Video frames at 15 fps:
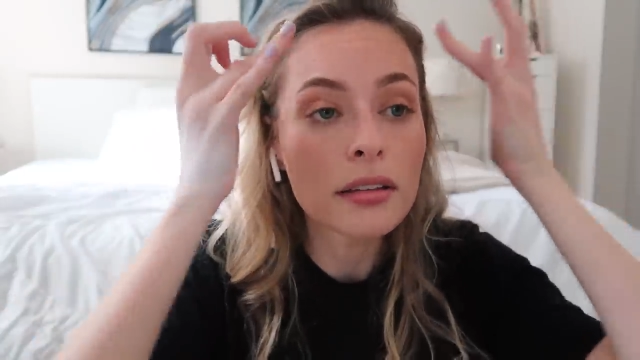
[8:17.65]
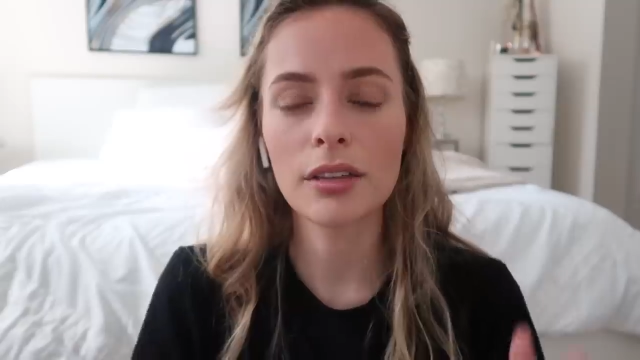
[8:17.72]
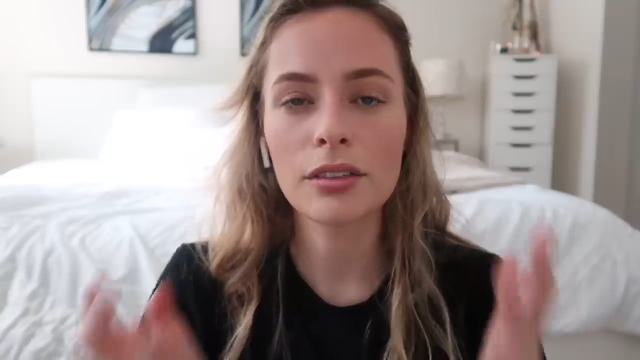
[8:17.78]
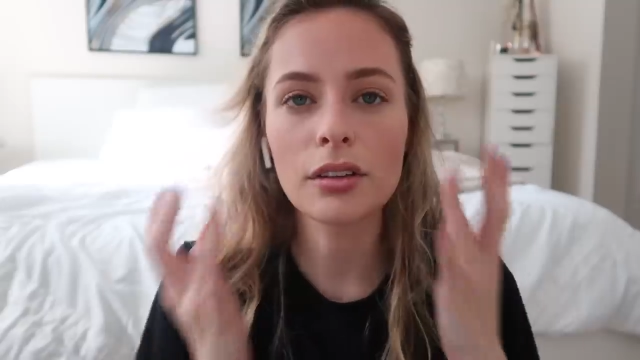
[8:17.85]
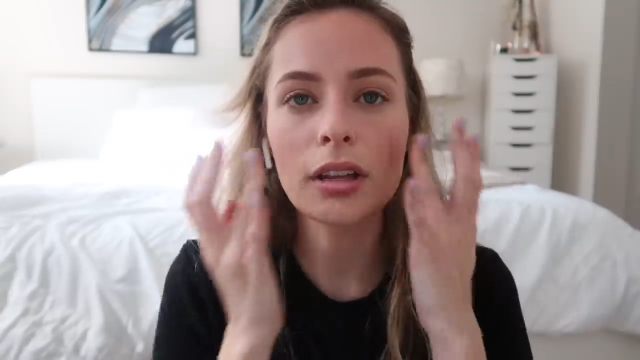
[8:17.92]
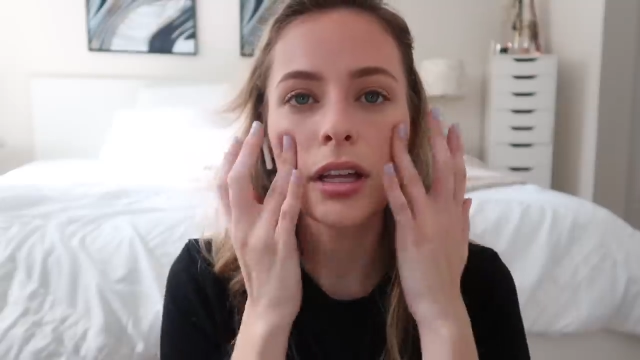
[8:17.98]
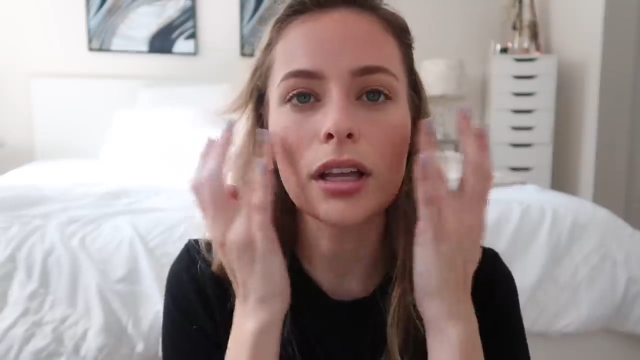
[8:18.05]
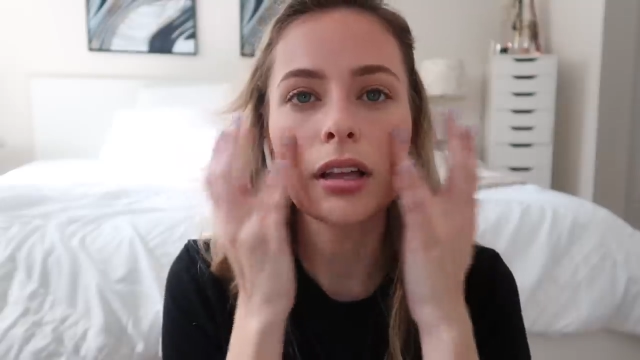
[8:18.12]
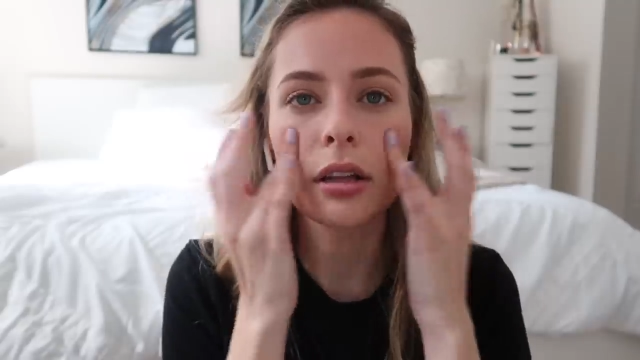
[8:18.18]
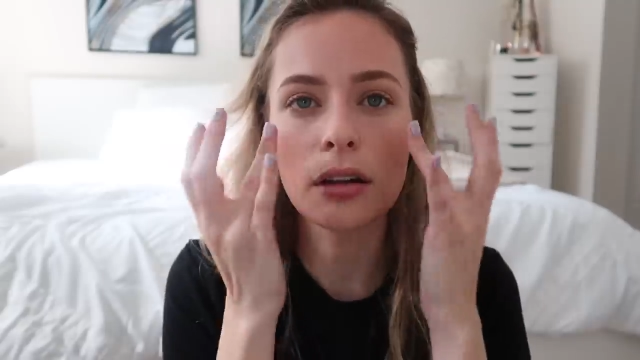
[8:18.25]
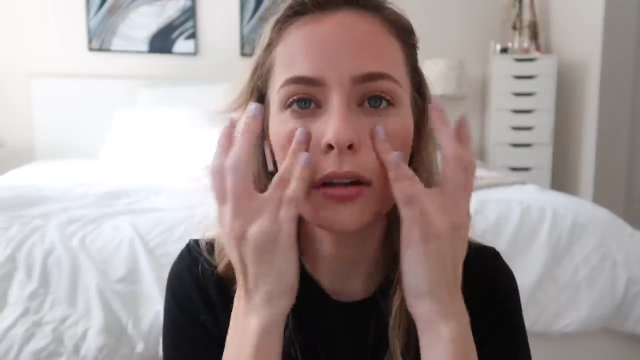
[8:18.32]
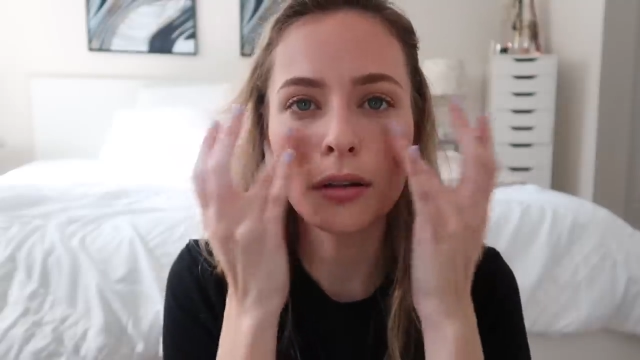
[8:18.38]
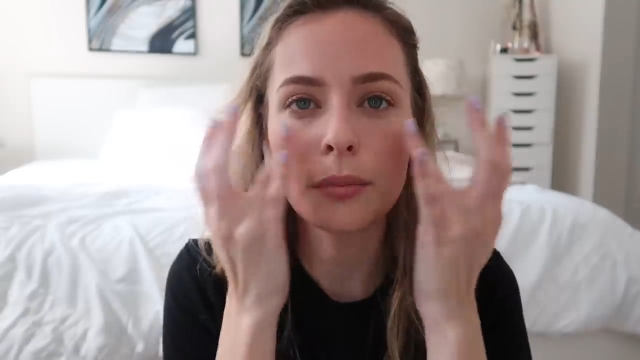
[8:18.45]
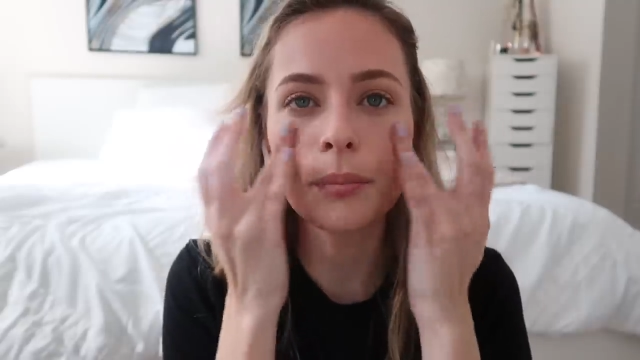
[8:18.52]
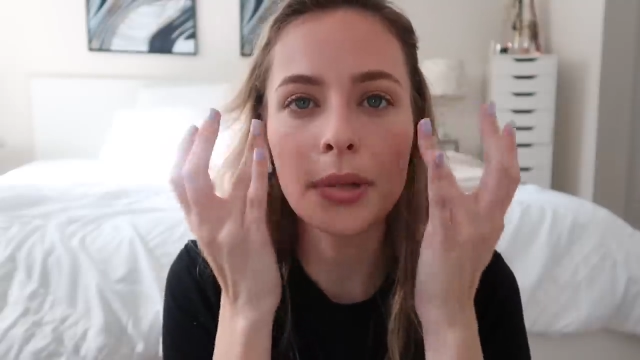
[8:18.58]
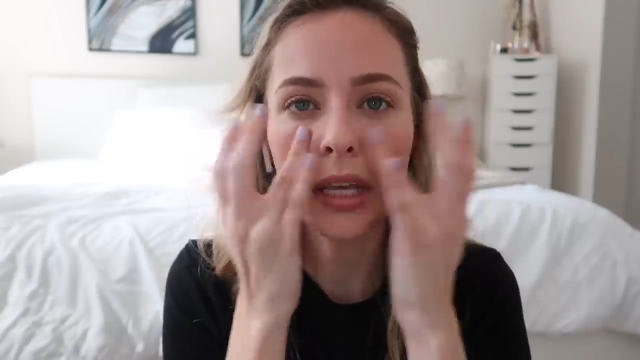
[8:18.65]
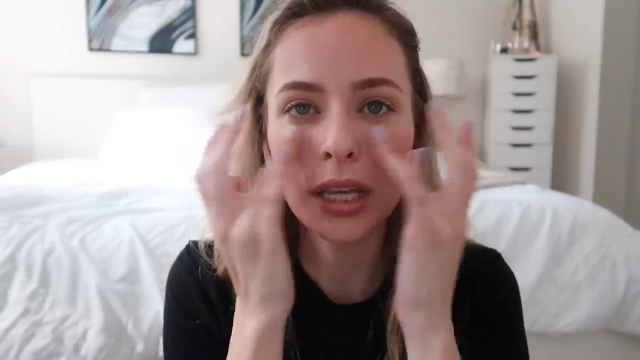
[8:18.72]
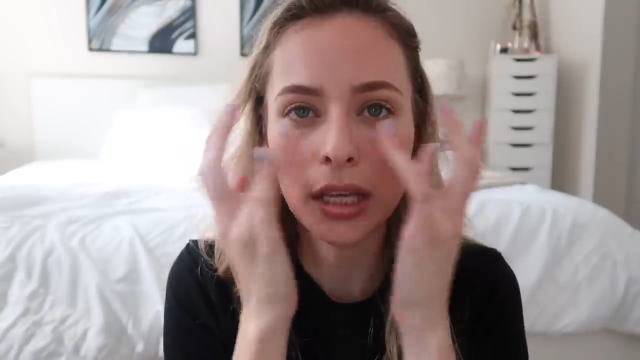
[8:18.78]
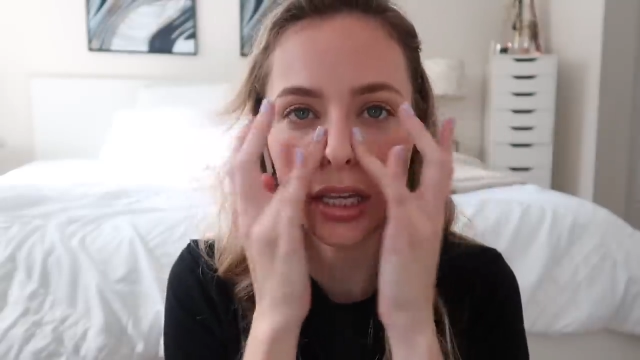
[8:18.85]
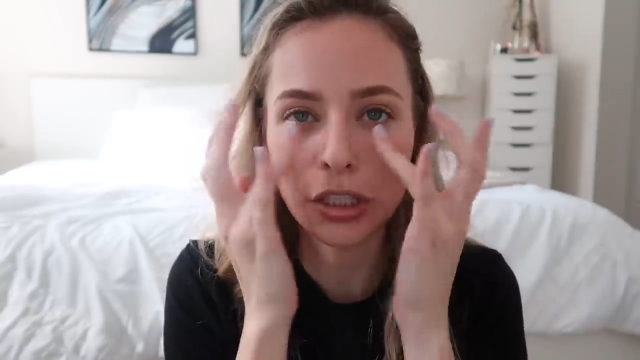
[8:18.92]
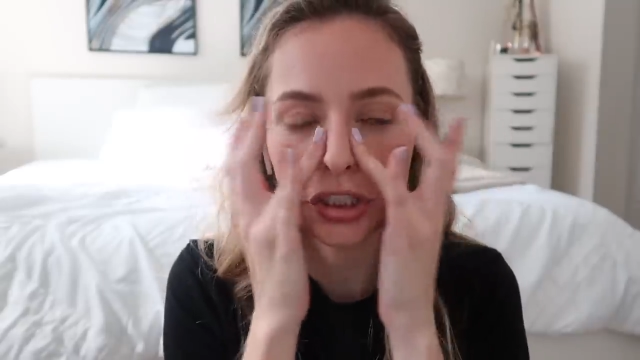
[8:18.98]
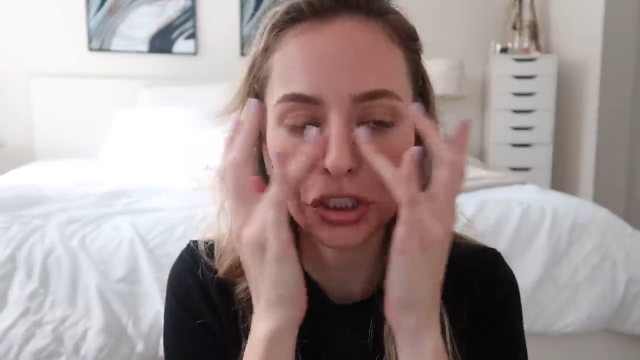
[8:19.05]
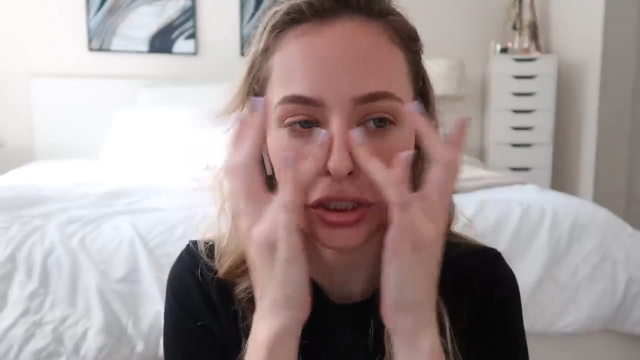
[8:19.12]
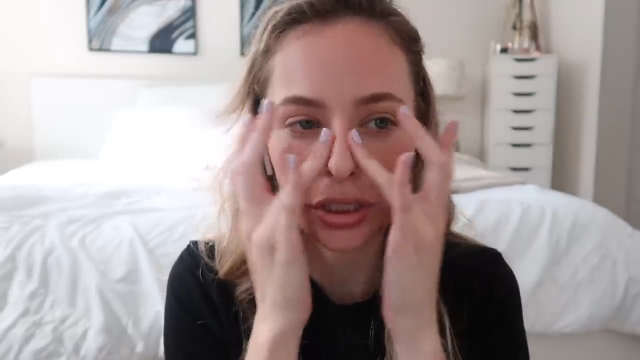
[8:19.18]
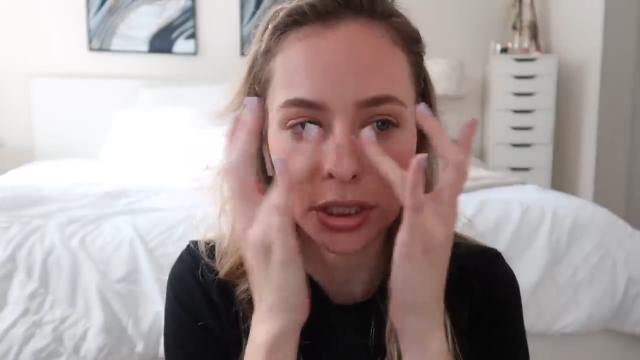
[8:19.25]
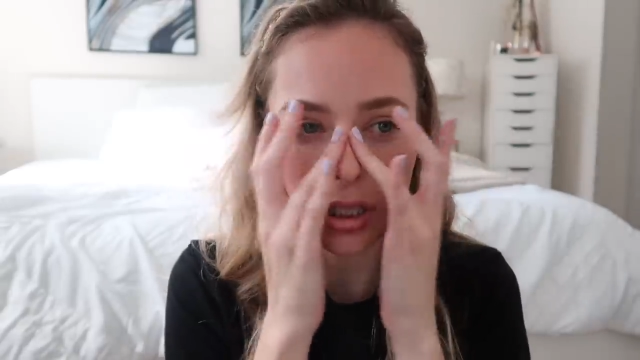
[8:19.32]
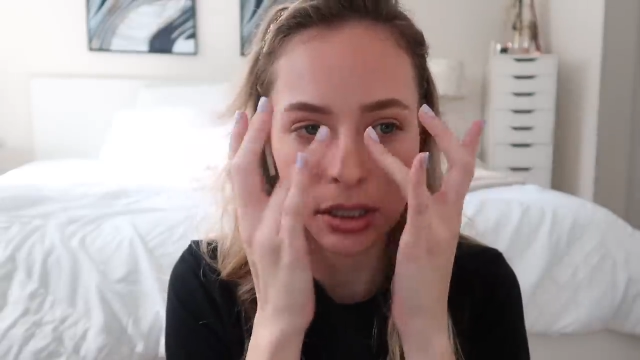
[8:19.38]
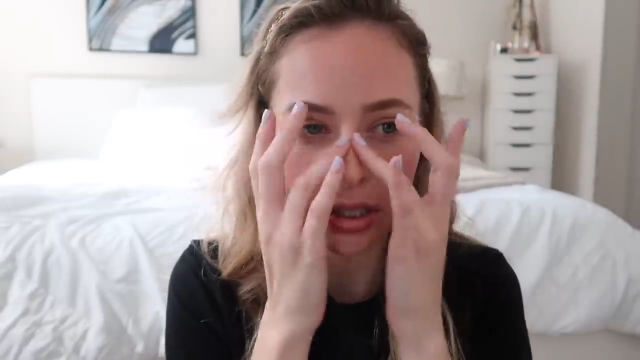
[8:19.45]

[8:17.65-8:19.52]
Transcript: Gives you like a little pinkish